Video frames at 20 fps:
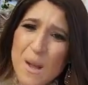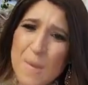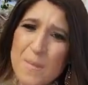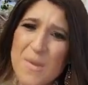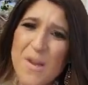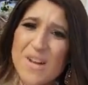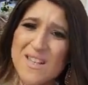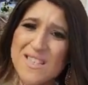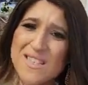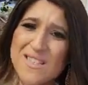
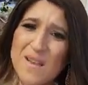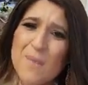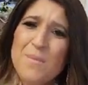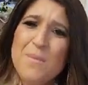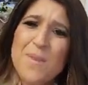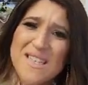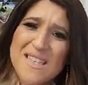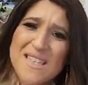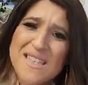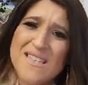because
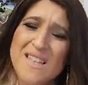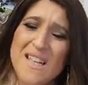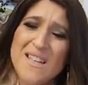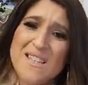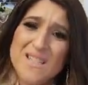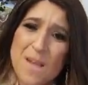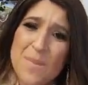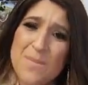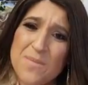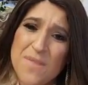somebody said
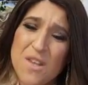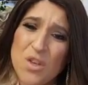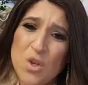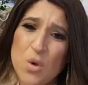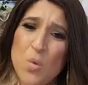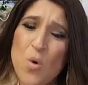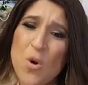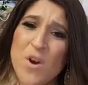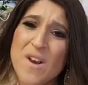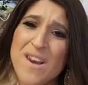something
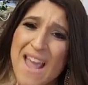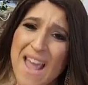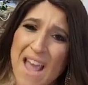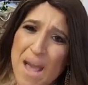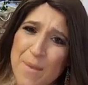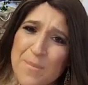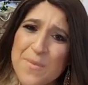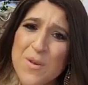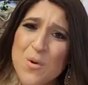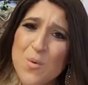you weren't
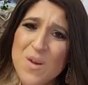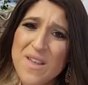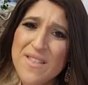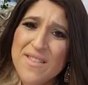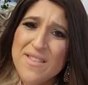happy with?